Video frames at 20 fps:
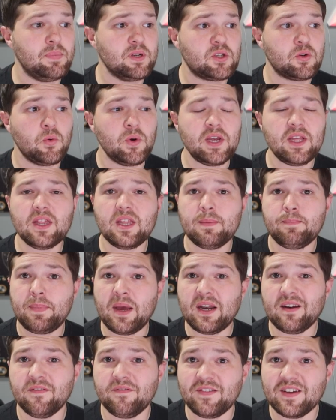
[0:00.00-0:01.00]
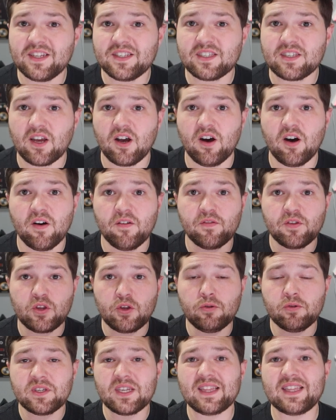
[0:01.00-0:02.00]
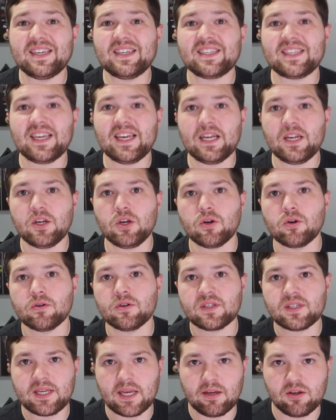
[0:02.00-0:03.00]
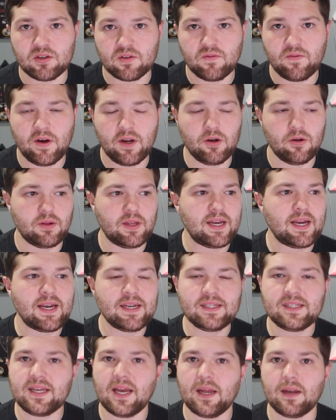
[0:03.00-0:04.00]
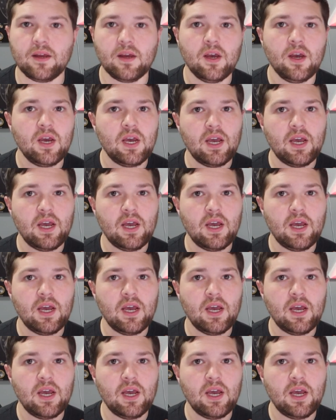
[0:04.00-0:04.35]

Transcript: Between the benefits of using this in your sales funnel, like I said,